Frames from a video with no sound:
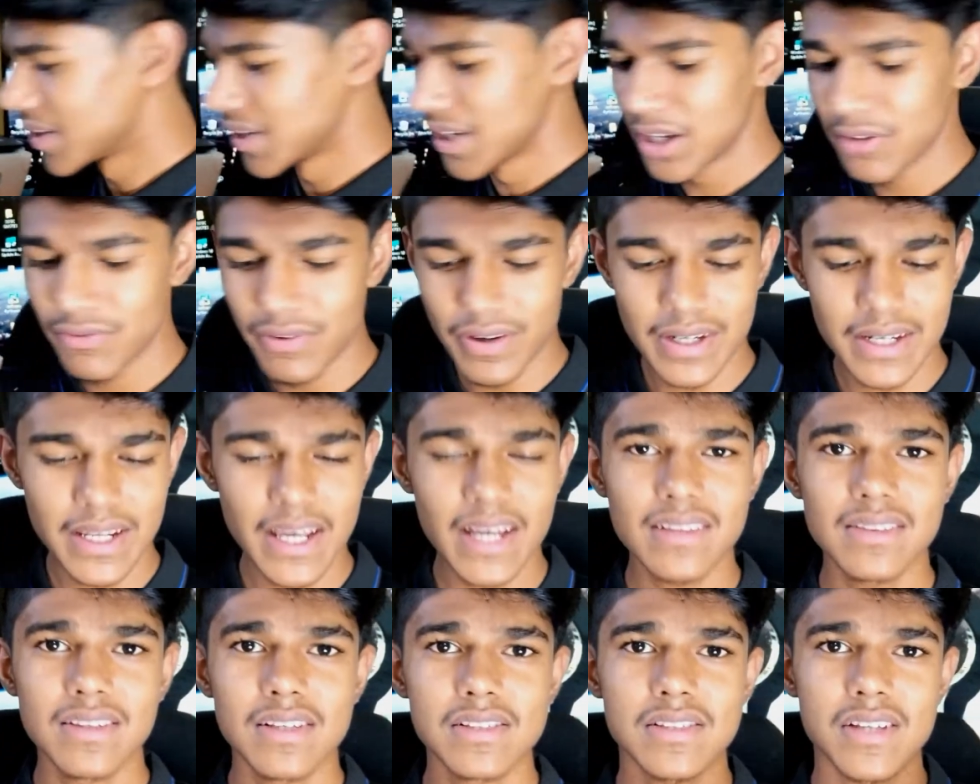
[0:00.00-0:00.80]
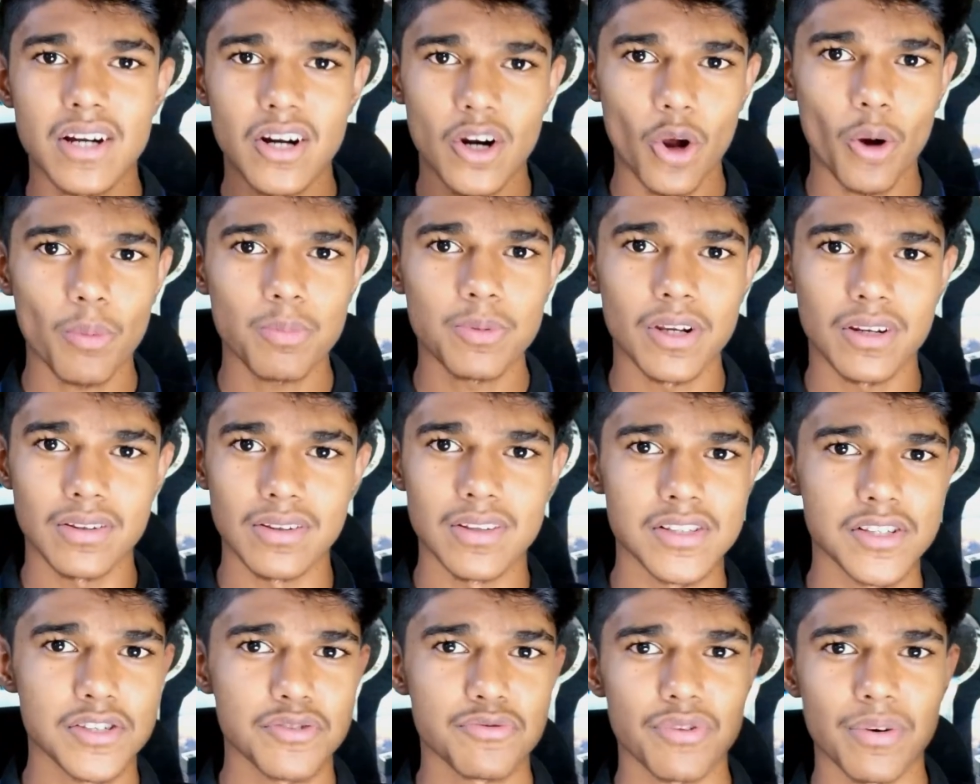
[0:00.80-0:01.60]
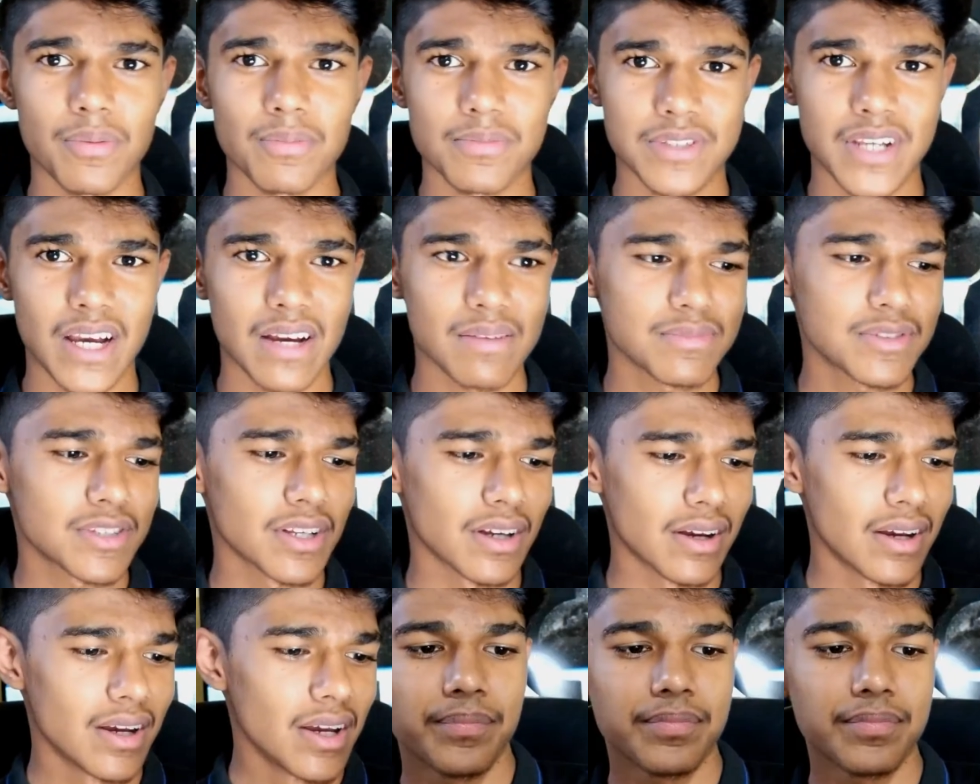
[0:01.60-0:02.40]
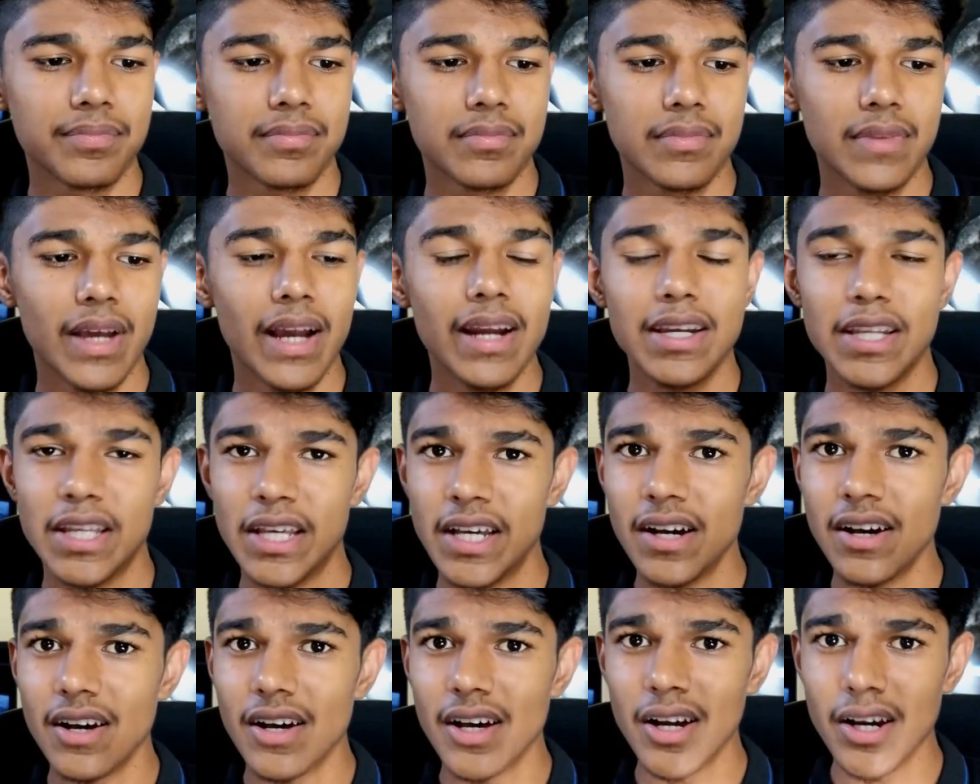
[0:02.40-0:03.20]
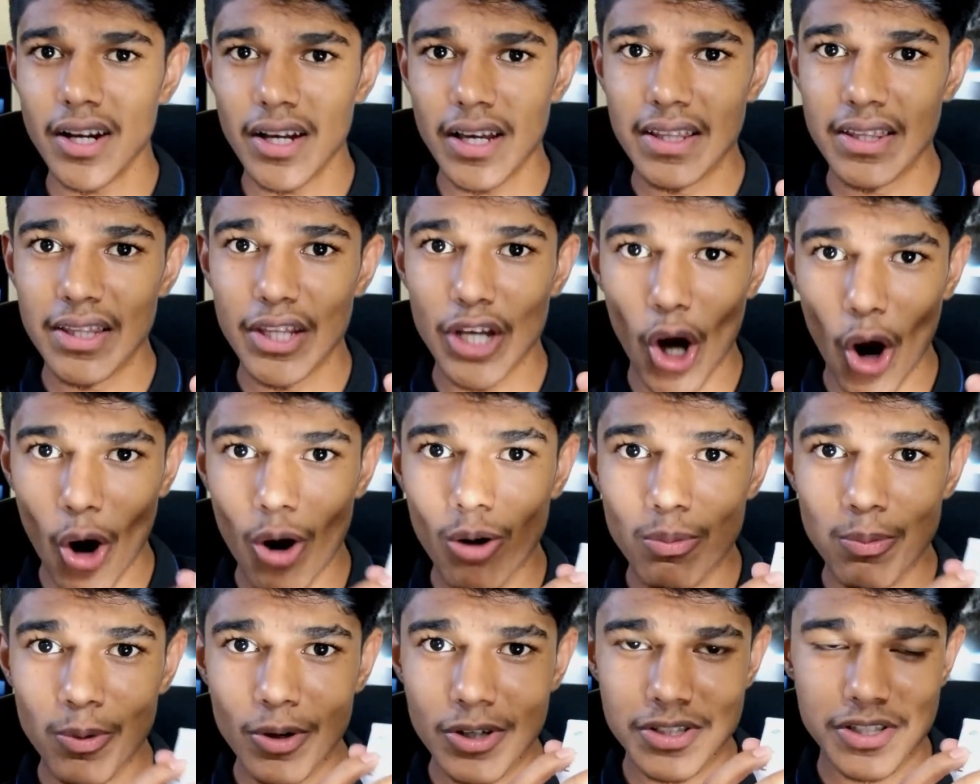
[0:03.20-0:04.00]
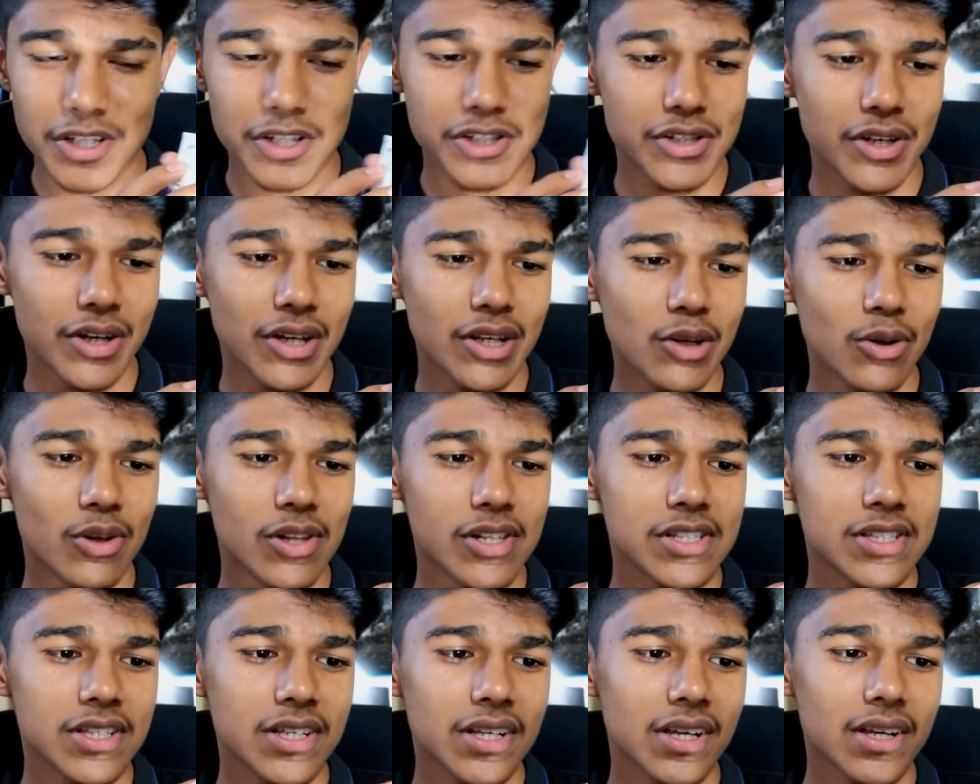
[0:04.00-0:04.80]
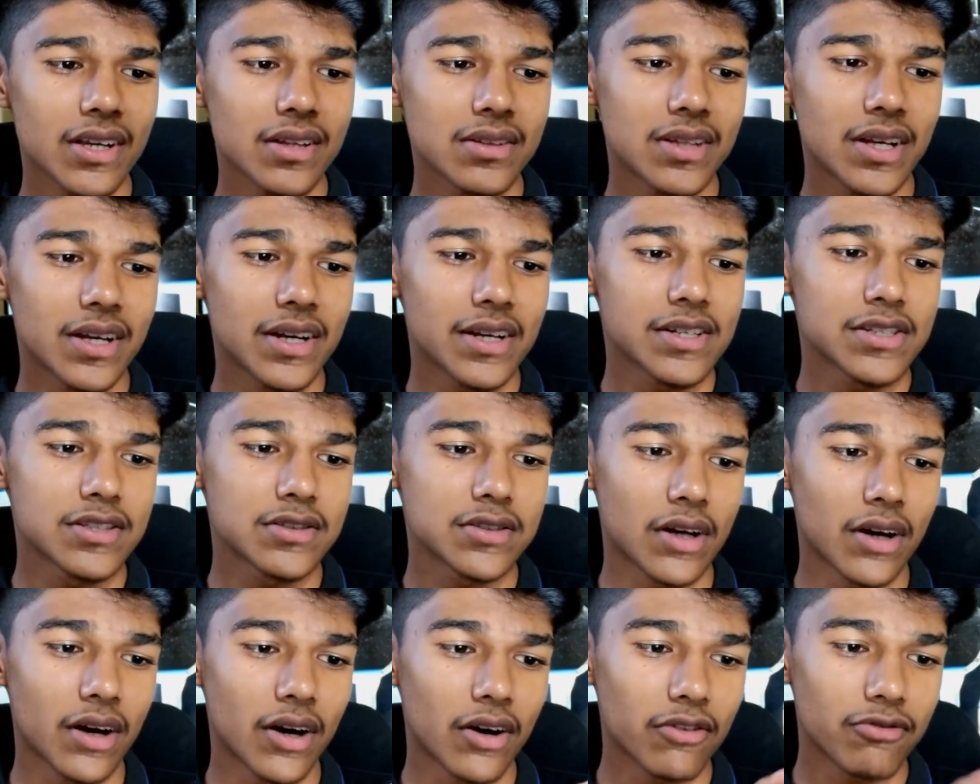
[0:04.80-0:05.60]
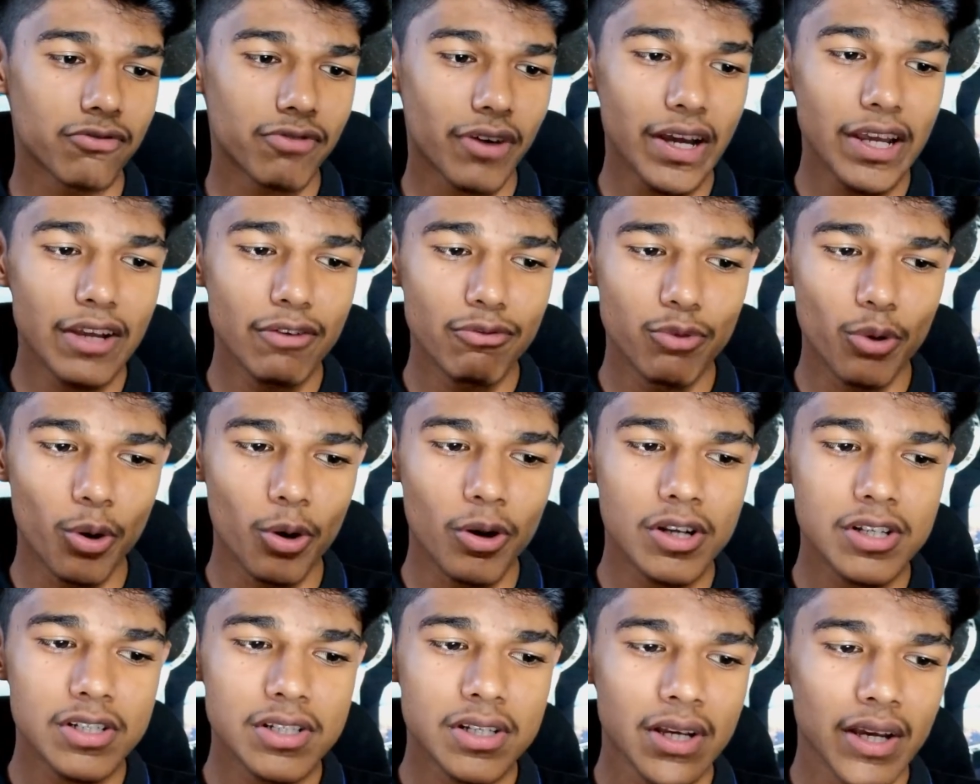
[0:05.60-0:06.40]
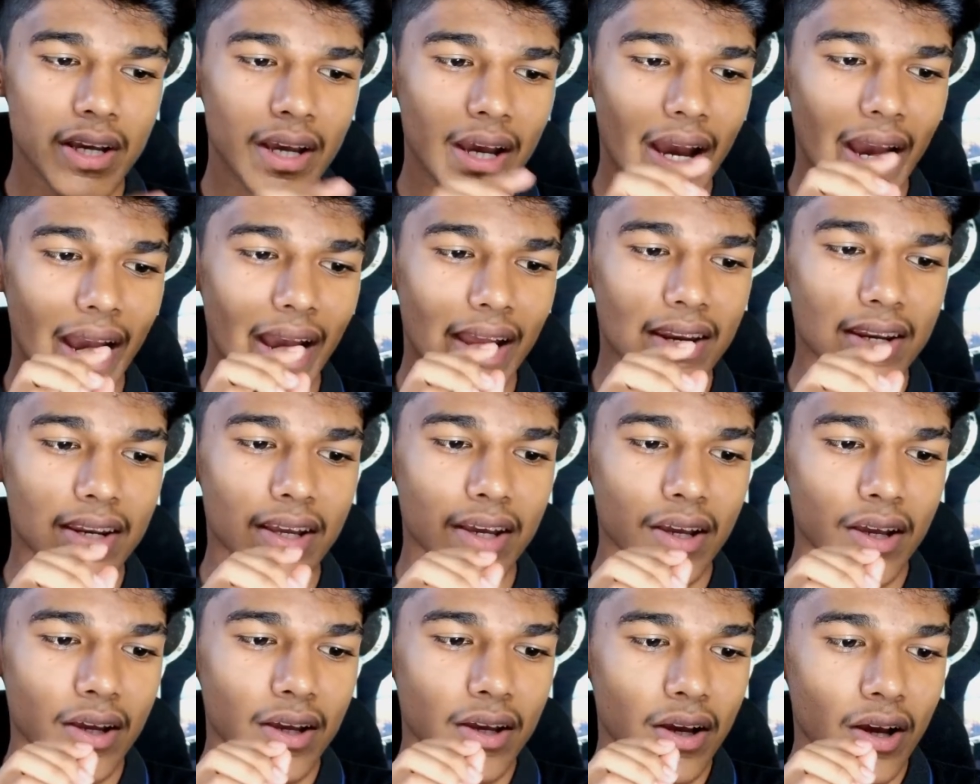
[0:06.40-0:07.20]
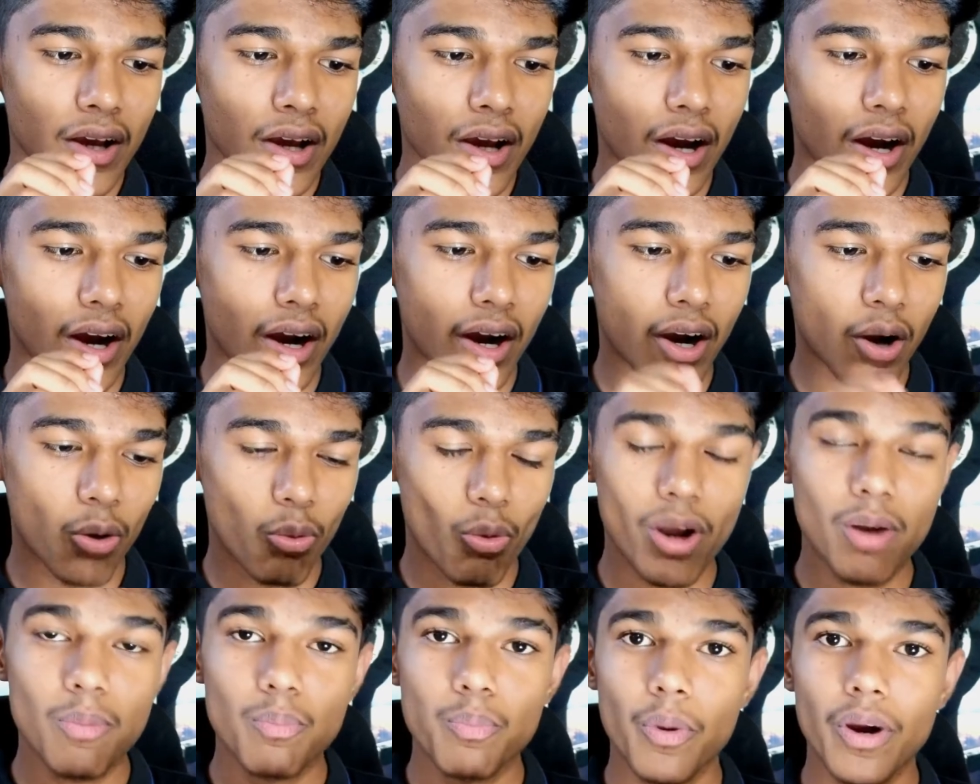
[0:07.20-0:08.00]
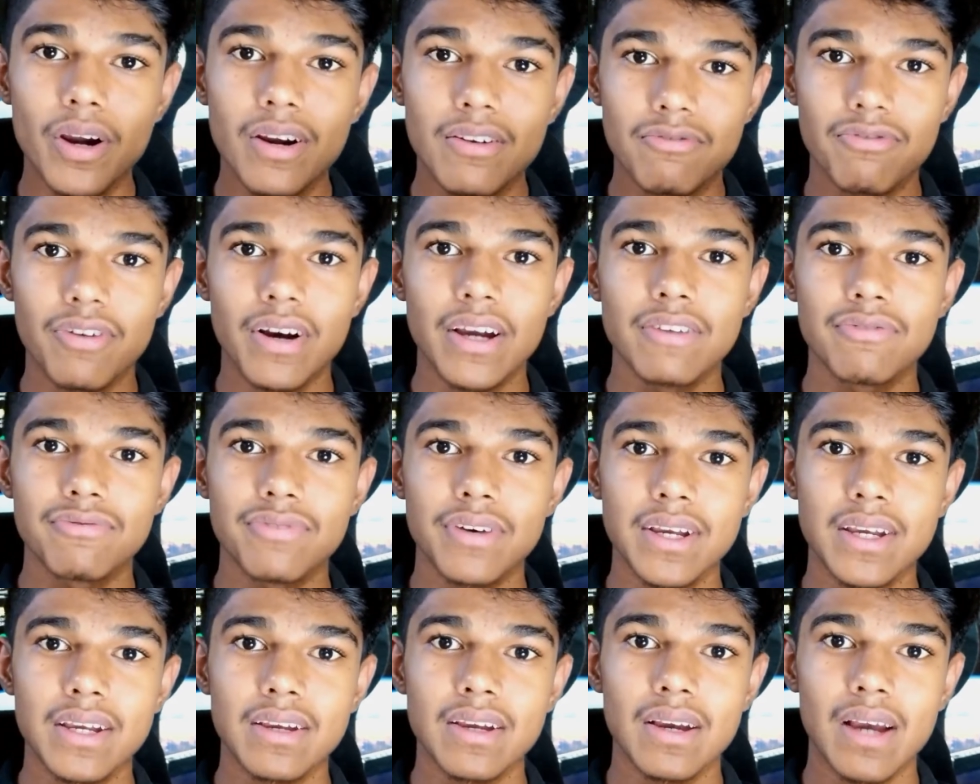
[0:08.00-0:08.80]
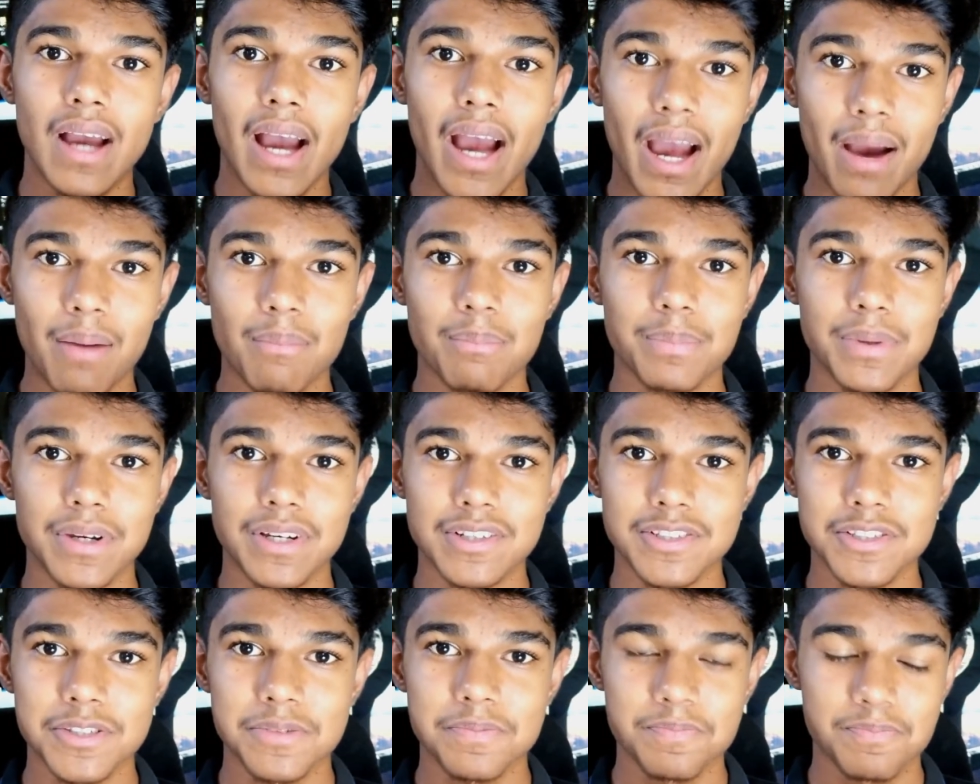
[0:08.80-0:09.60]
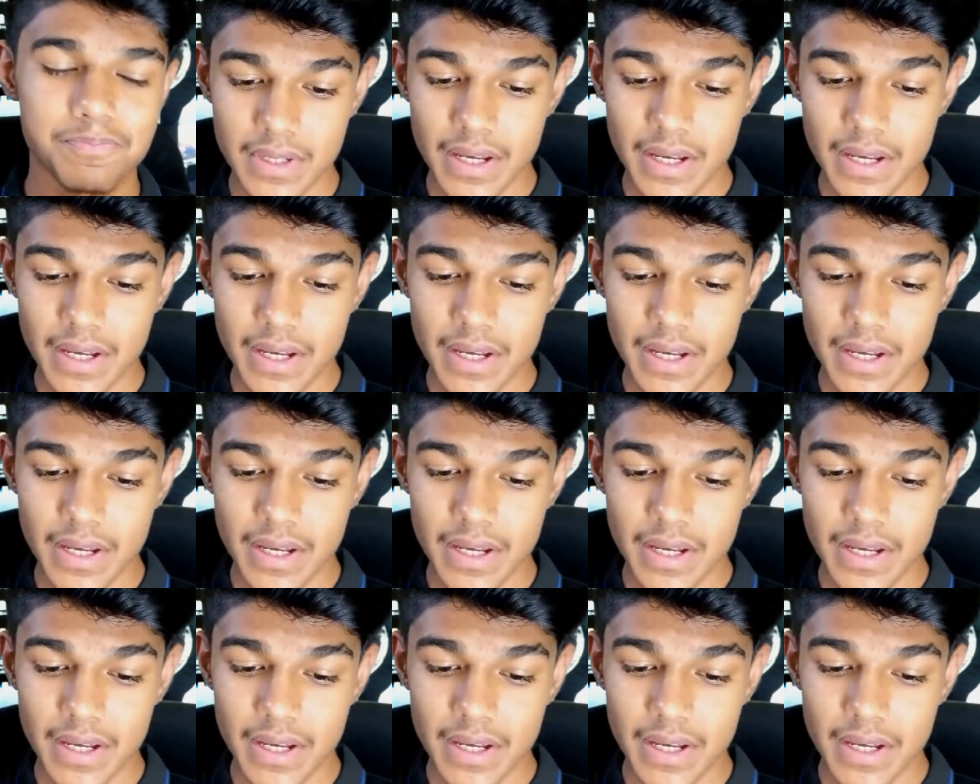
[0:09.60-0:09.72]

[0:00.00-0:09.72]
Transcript: if I take this adapter, this is from Samsung, and here in the output section you will see there is 5 volts and 1.55 amperes.